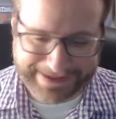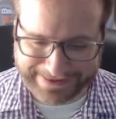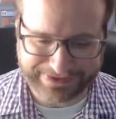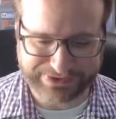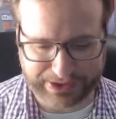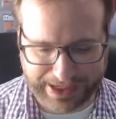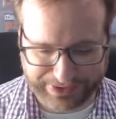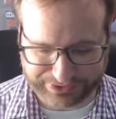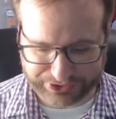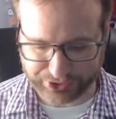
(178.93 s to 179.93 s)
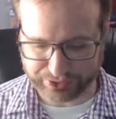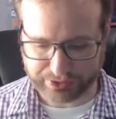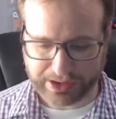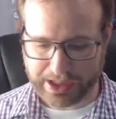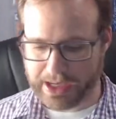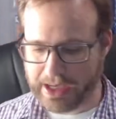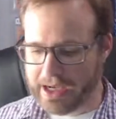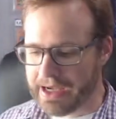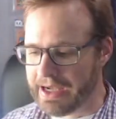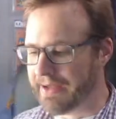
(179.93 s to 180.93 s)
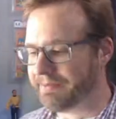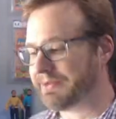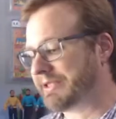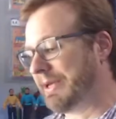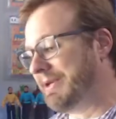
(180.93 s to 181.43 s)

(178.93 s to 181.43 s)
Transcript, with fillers: that's the last issue. Um, something